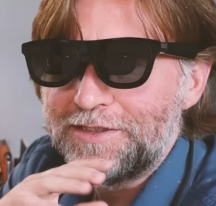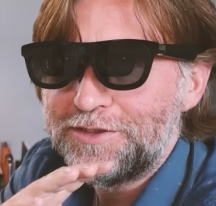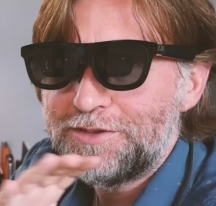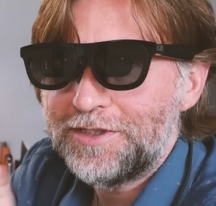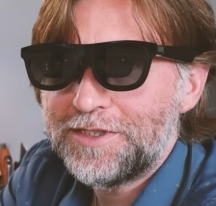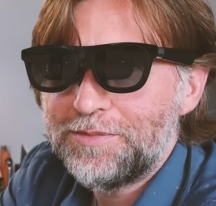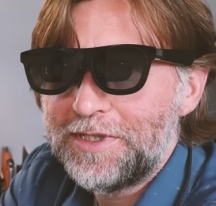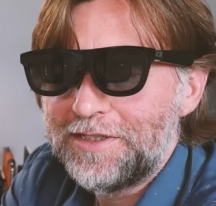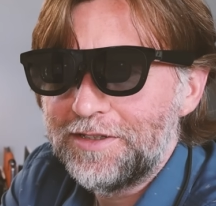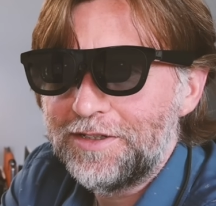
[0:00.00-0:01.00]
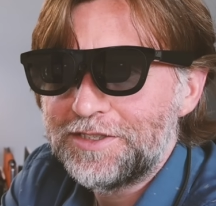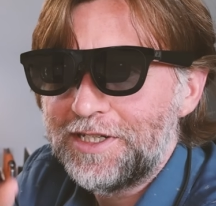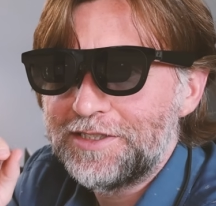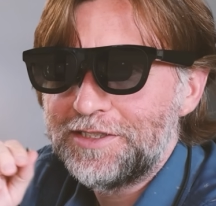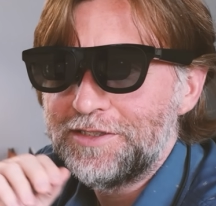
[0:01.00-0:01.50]
And does it mean that I
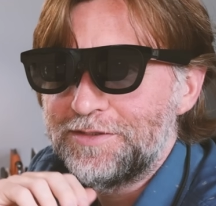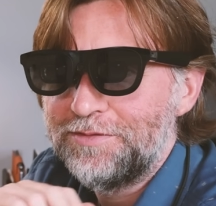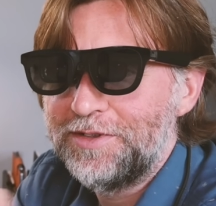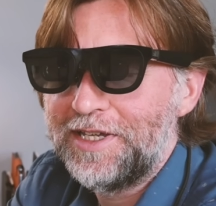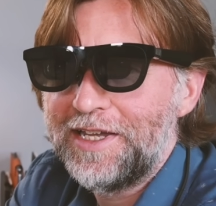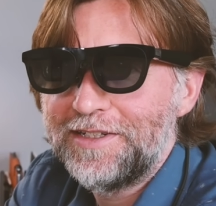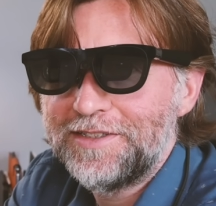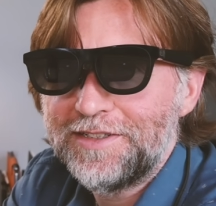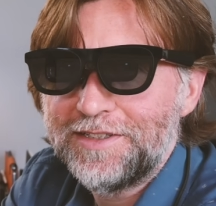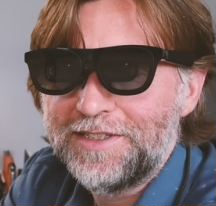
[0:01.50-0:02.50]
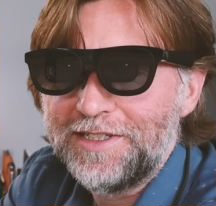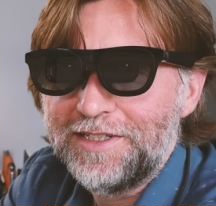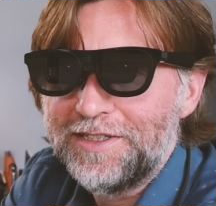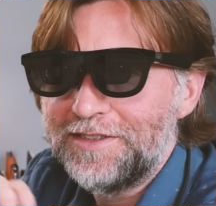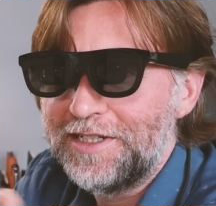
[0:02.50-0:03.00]
should actually just forget
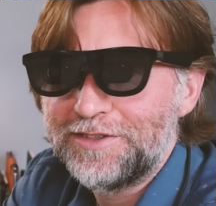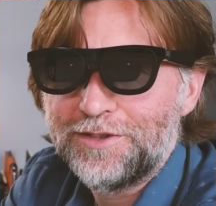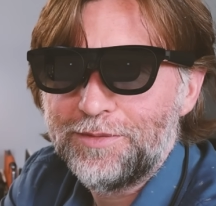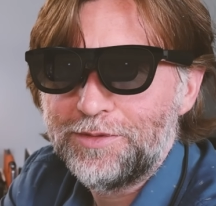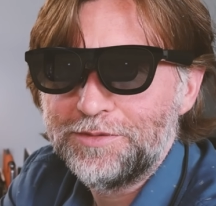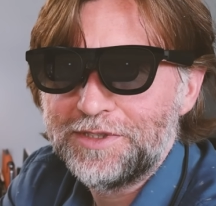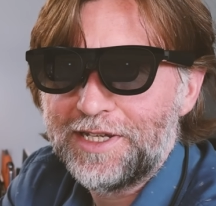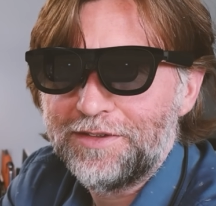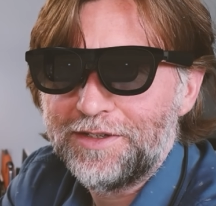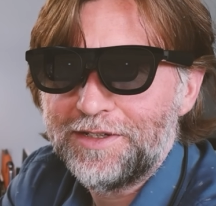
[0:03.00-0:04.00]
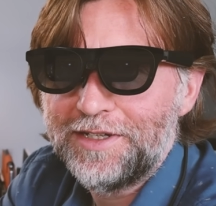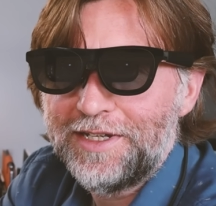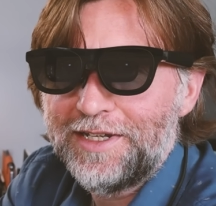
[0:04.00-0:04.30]
the desktop altogether?